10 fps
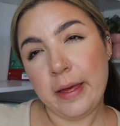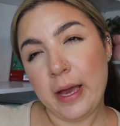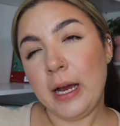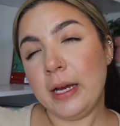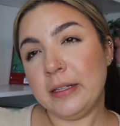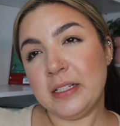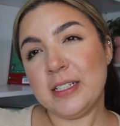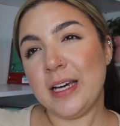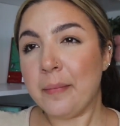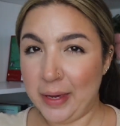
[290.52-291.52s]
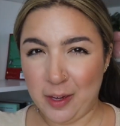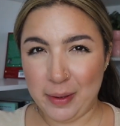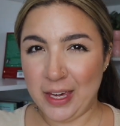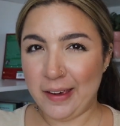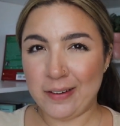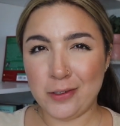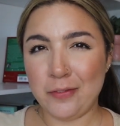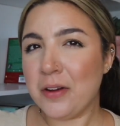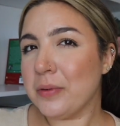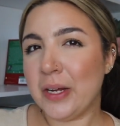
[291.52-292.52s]
This is like a maybe. I don't know
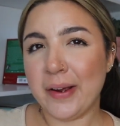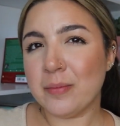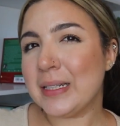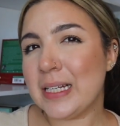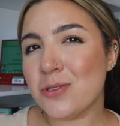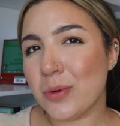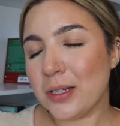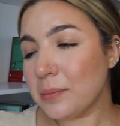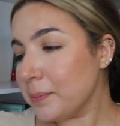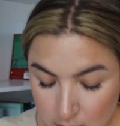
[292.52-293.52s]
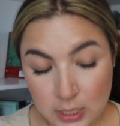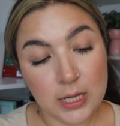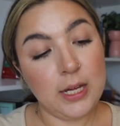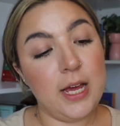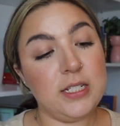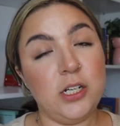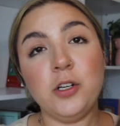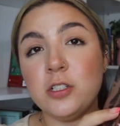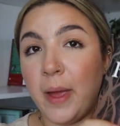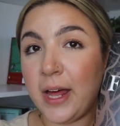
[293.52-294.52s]
if I'd really recommend this one. His and
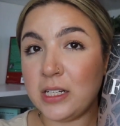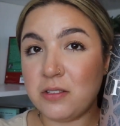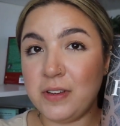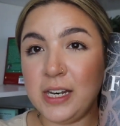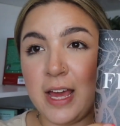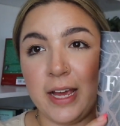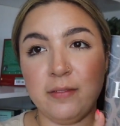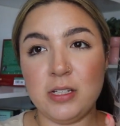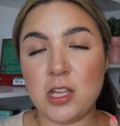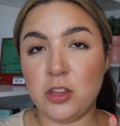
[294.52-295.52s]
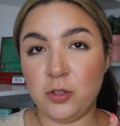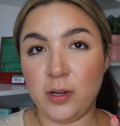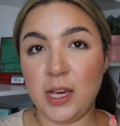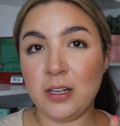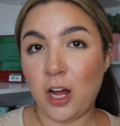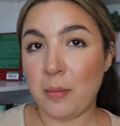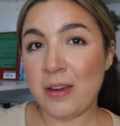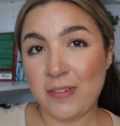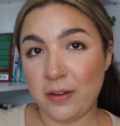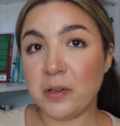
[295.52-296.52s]
Hers by Alice Feeney. I gave this a 3. Not
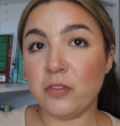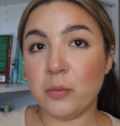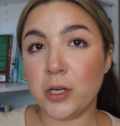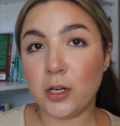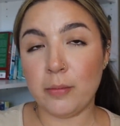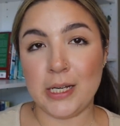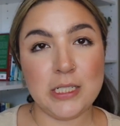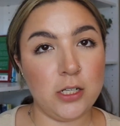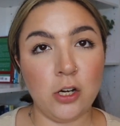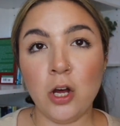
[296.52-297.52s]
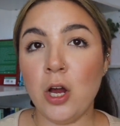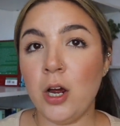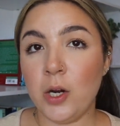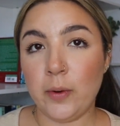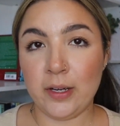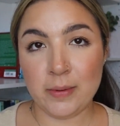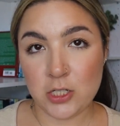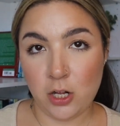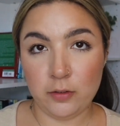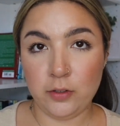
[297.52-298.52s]
my favorite from her, but I still
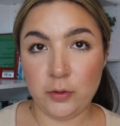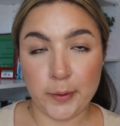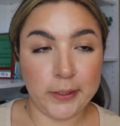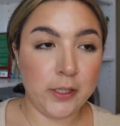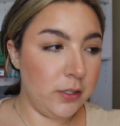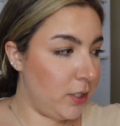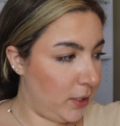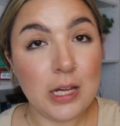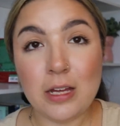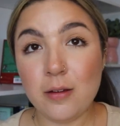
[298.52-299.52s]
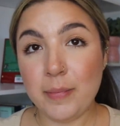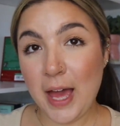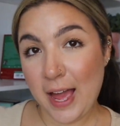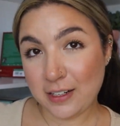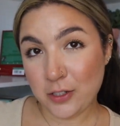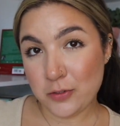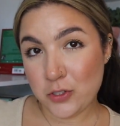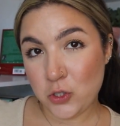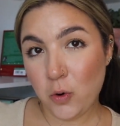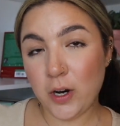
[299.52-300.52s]
recommend all of her thrillers. Behind
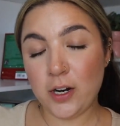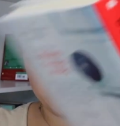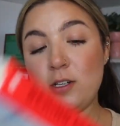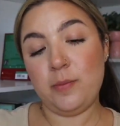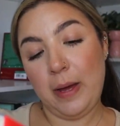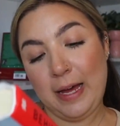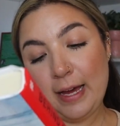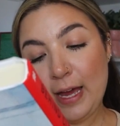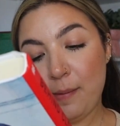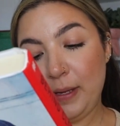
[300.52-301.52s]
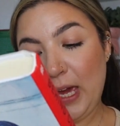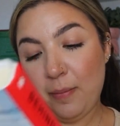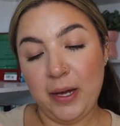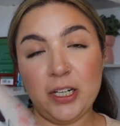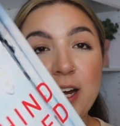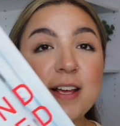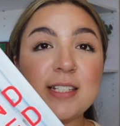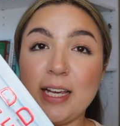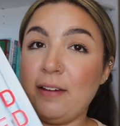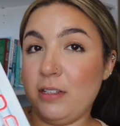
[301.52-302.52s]
Closed Doors by B.A. Paris.
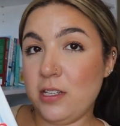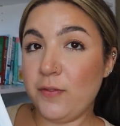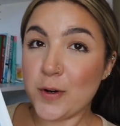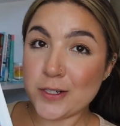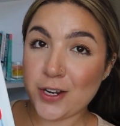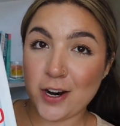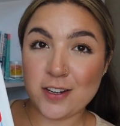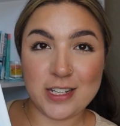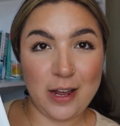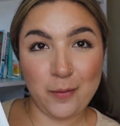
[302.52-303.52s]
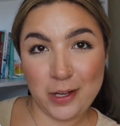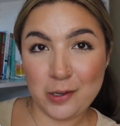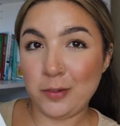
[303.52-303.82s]
I gave this a 4 stars and I would